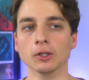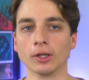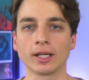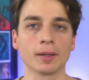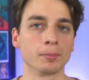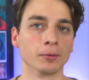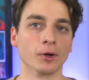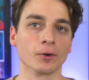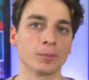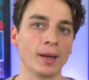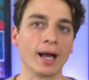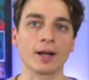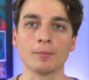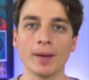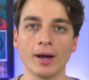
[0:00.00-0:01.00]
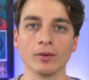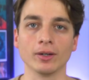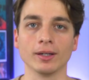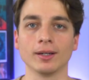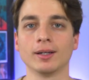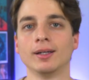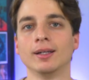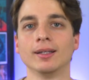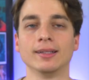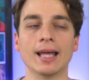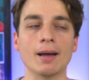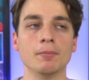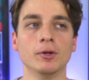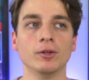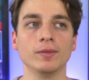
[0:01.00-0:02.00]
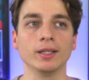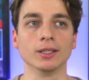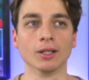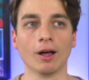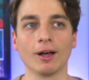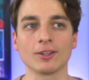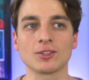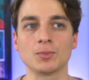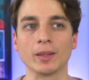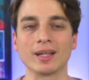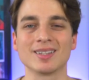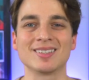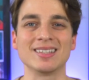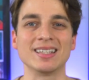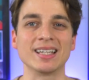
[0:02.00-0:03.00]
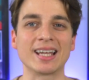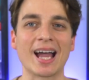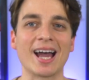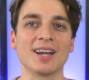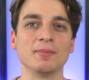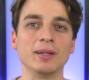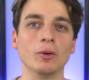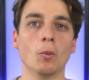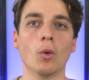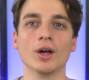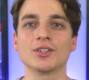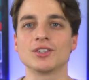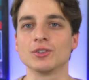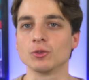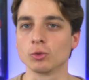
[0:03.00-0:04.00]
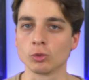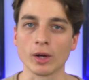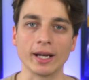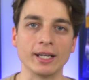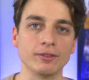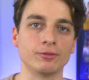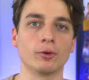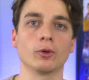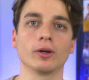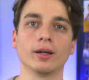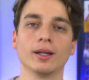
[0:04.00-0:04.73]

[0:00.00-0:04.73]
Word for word: look at Brokeback Mountain. That movie lost because the Academy wasn't ready for